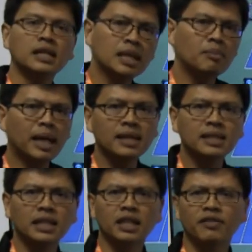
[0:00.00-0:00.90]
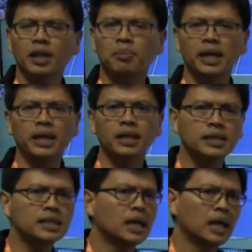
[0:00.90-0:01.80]
Some legacy DVD
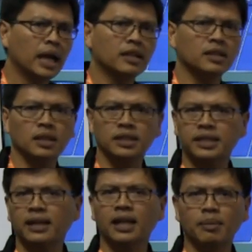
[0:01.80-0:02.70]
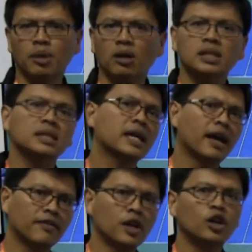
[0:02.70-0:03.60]
players and satellite boxes
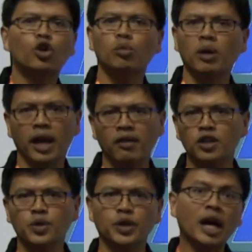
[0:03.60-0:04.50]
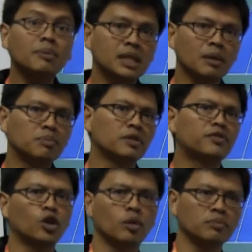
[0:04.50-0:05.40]
have chroma errors when you upsample
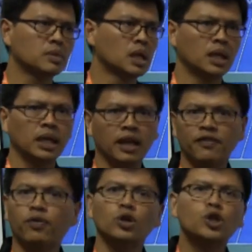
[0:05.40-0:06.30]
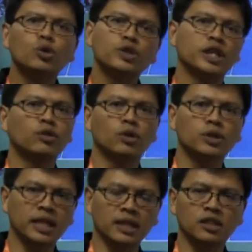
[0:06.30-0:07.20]
from a 420
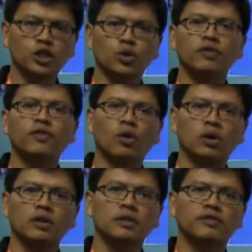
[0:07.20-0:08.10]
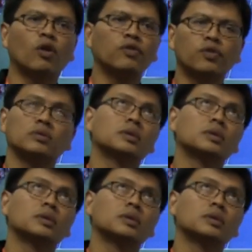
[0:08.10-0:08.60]
signal to a 420